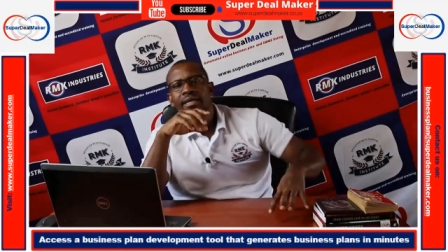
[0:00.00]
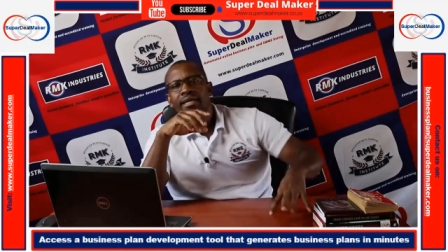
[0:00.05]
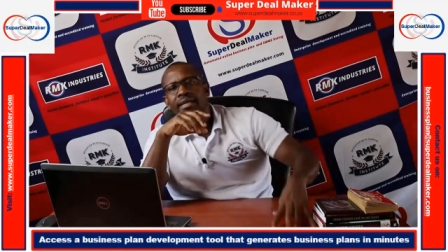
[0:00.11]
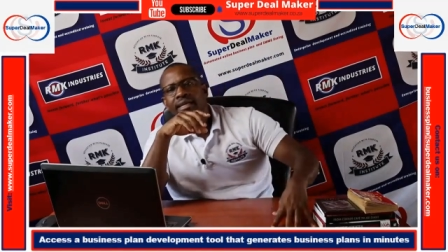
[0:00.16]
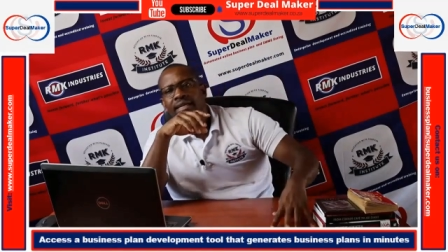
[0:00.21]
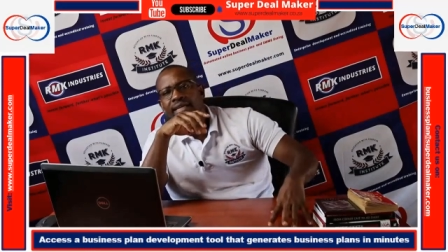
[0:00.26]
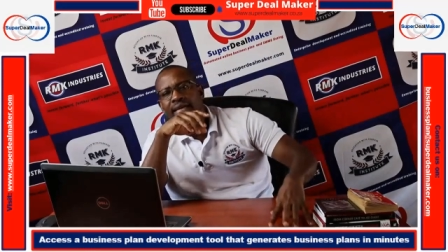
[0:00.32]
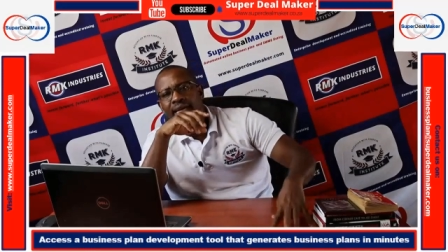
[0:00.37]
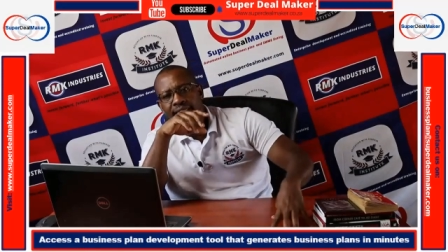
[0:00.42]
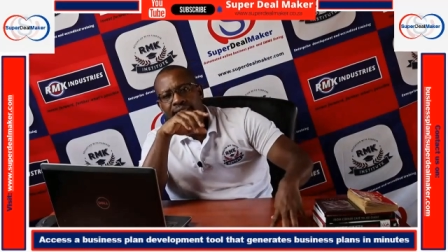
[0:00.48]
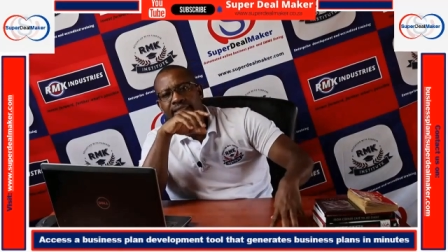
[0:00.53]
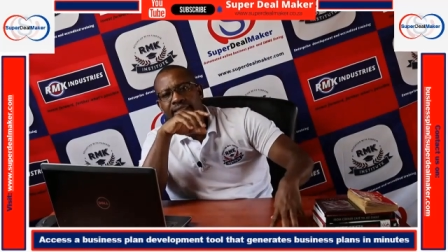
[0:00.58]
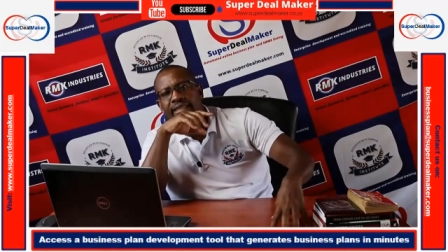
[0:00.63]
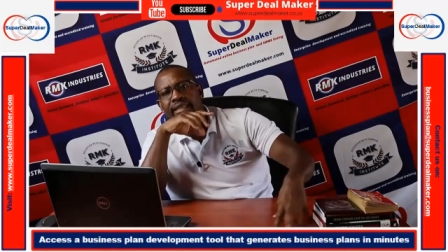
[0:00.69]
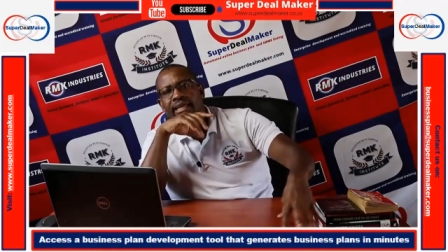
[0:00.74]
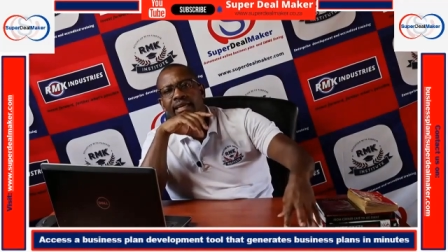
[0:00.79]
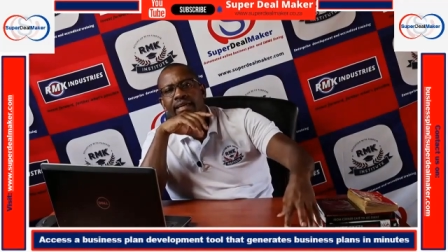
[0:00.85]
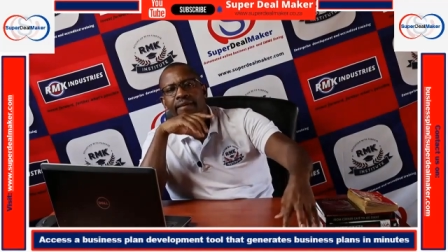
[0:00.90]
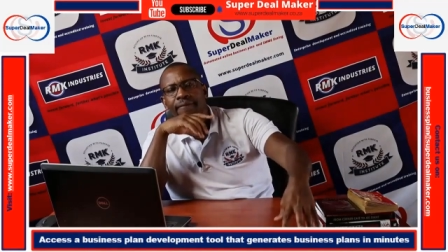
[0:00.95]
regarding
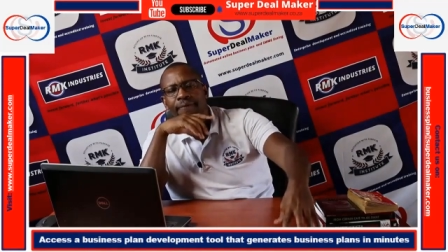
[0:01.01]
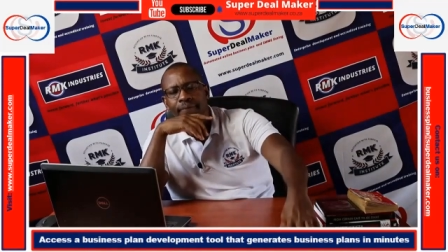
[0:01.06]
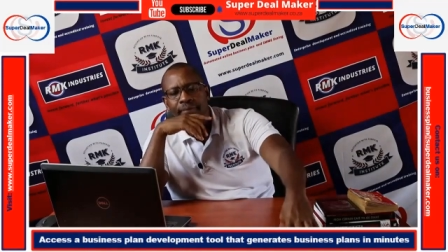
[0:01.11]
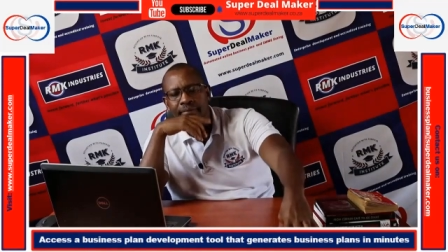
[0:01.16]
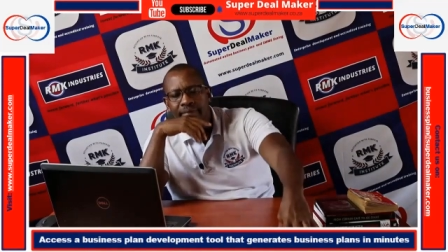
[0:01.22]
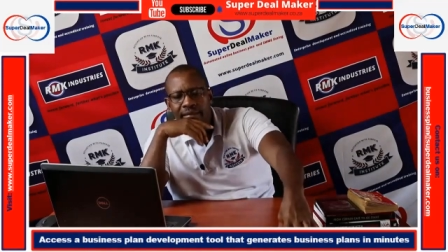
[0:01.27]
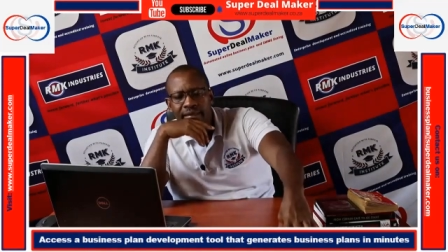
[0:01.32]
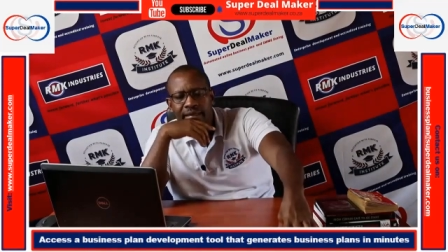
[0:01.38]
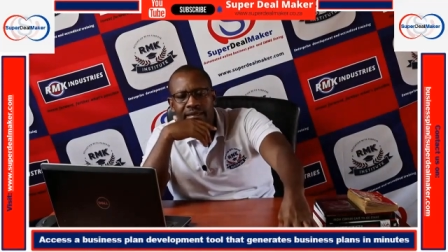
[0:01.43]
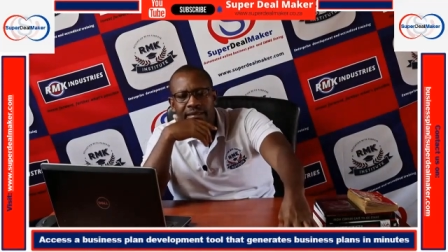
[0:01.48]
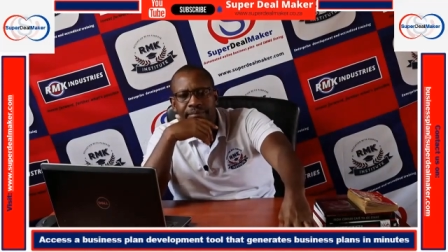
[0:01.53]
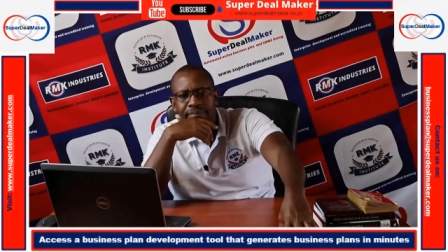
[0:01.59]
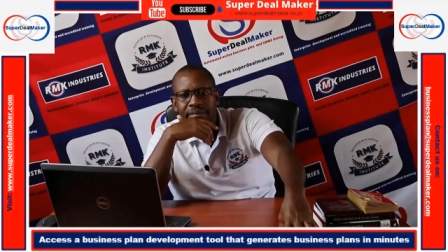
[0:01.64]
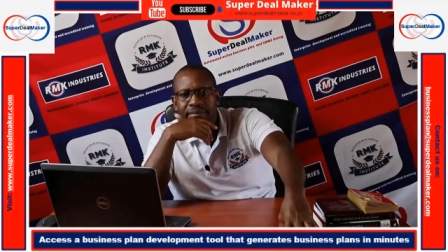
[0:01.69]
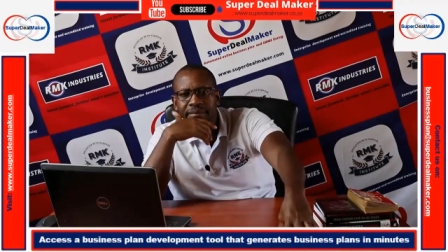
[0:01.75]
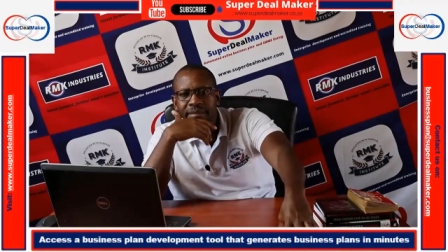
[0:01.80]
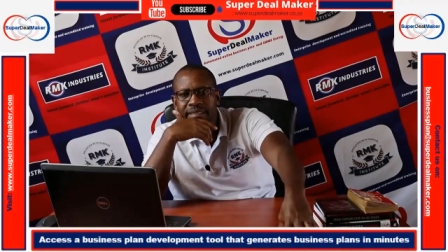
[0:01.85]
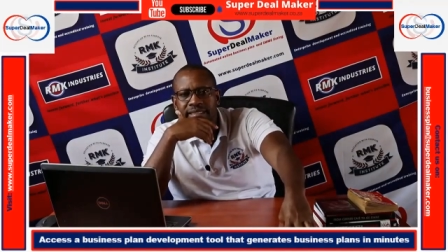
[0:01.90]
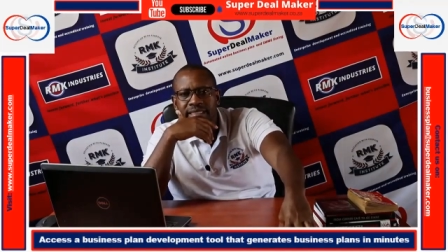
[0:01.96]
the
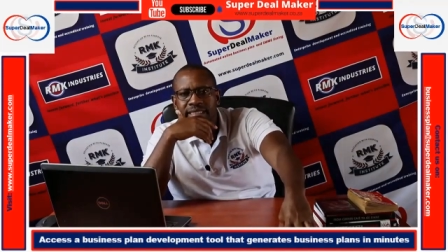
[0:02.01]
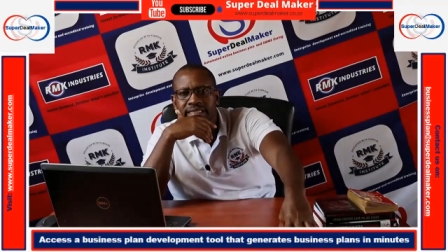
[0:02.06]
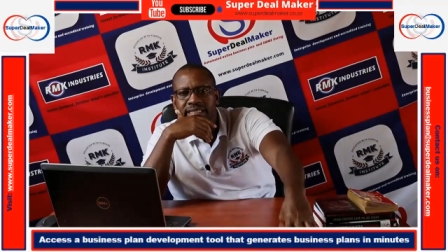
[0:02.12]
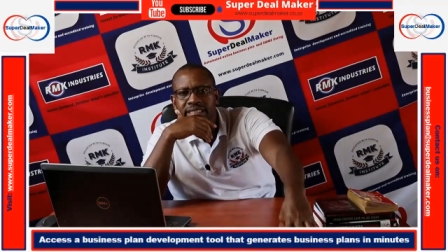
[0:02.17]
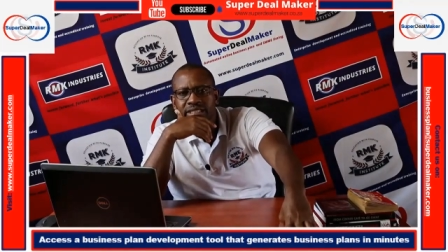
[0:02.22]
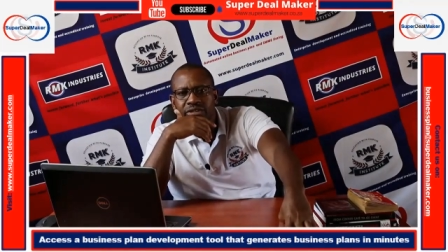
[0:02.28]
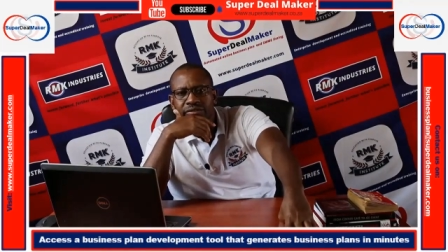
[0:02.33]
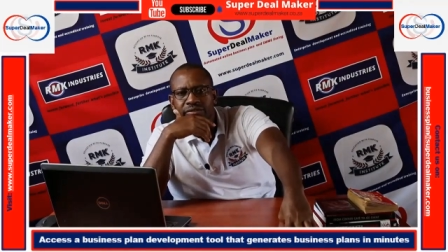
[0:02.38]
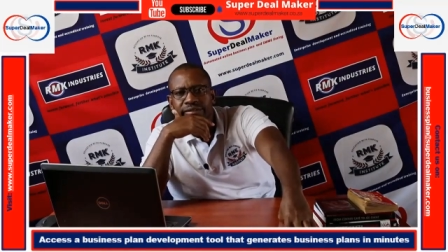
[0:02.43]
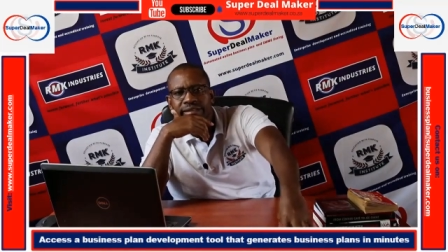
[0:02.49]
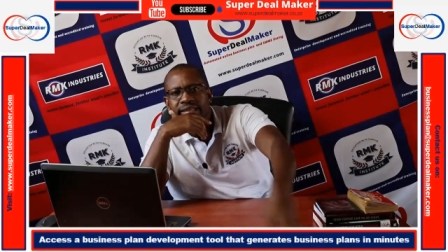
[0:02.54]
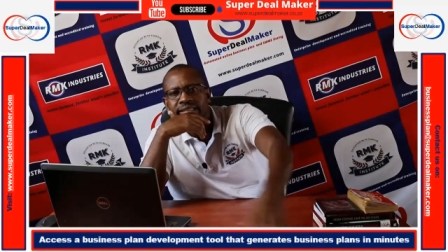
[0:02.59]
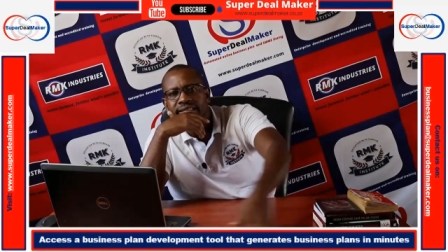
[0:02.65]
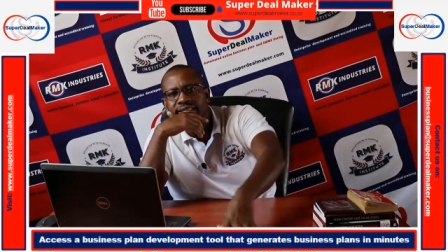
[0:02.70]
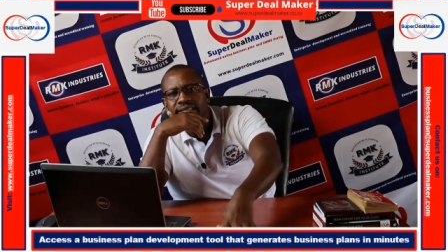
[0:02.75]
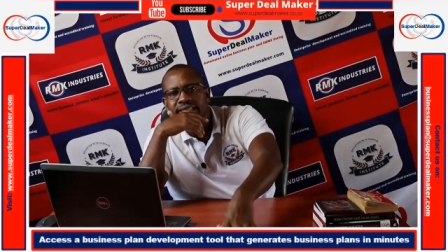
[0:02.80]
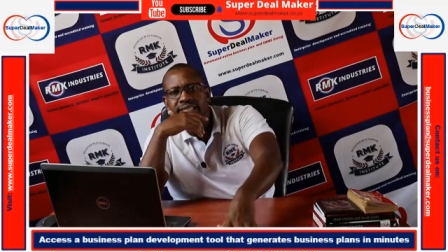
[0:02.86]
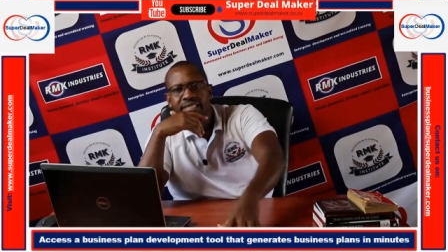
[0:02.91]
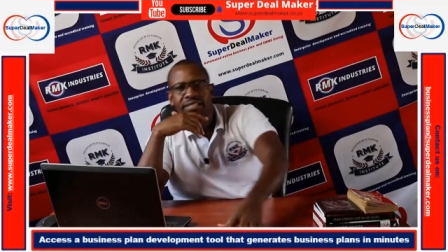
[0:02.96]
implementation of the
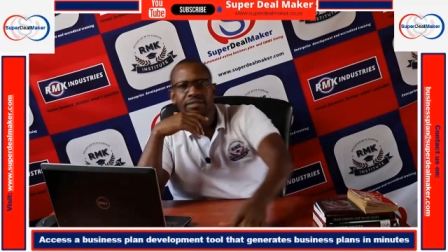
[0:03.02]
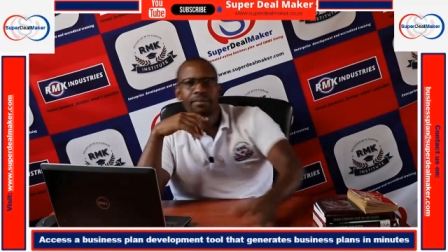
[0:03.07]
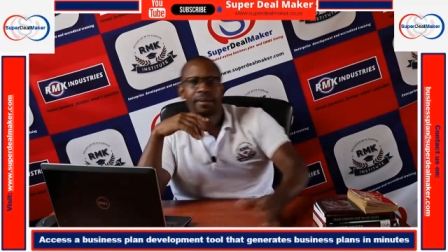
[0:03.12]
skills